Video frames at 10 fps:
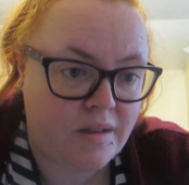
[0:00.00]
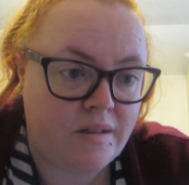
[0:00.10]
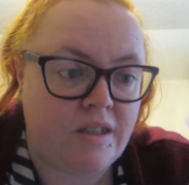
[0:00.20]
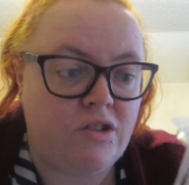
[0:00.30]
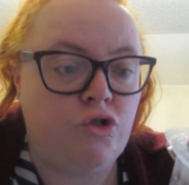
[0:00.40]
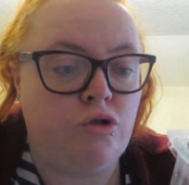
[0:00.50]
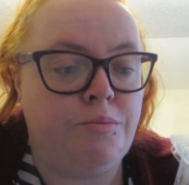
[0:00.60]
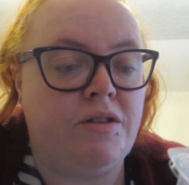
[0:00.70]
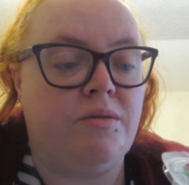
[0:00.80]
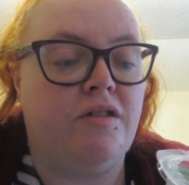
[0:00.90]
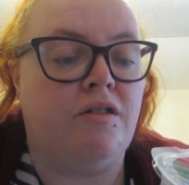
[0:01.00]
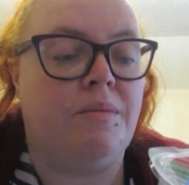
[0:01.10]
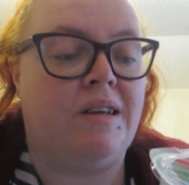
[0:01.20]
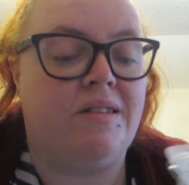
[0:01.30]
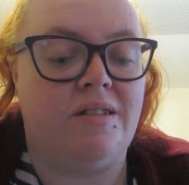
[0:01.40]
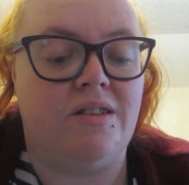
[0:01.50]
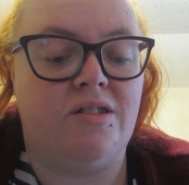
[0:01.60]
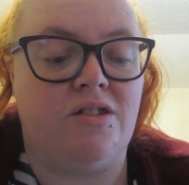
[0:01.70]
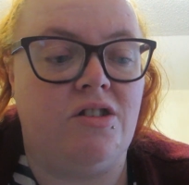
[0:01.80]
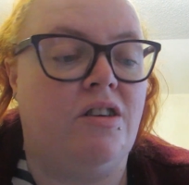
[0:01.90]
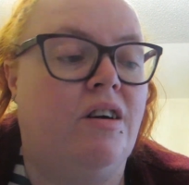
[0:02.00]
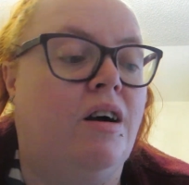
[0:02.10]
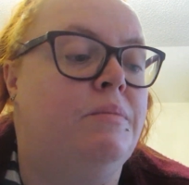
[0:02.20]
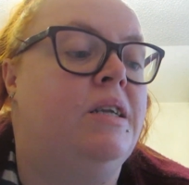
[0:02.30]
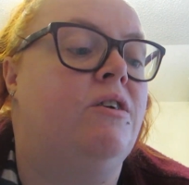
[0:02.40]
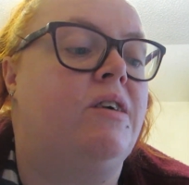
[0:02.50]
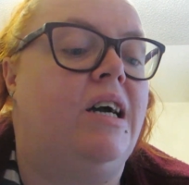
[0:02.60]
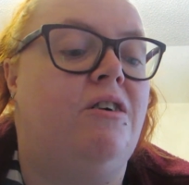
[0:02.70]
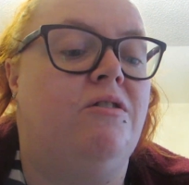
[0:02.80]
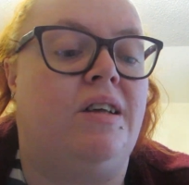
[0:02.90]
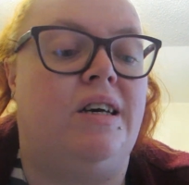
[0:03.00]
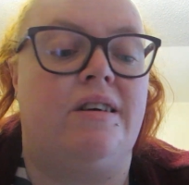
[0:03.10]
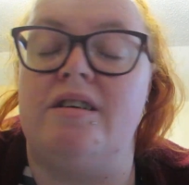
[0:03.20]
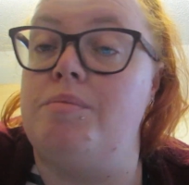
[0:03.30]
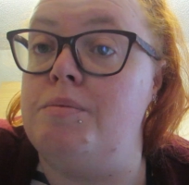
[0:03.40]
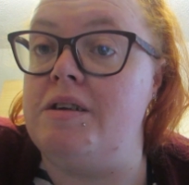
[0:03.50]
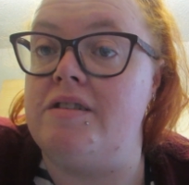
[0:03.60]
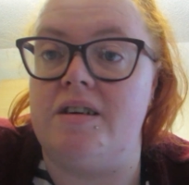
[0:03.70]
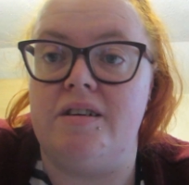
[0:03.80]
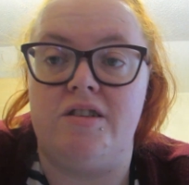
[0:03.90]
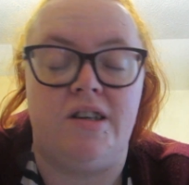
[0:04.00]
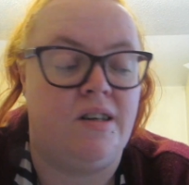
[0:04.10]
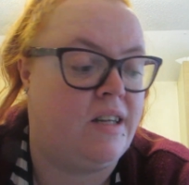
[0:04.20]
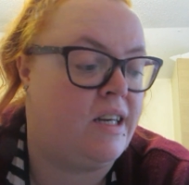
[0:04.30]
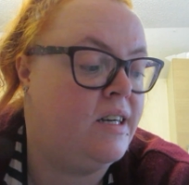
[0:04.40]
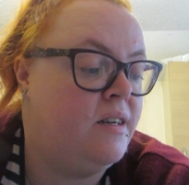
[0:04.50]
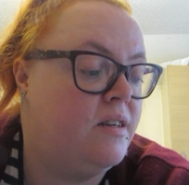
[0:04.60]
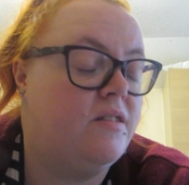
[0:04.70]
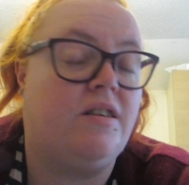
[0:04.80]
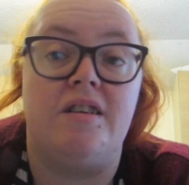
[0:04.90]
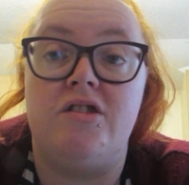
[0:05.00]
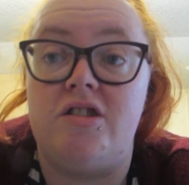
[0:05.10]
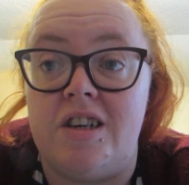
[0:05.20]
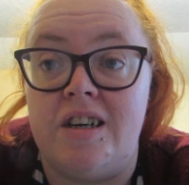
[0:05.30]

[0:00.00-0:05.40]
These strawberries were from Asda, so I don't know how many I'll get out of there, because I'll probably start starting to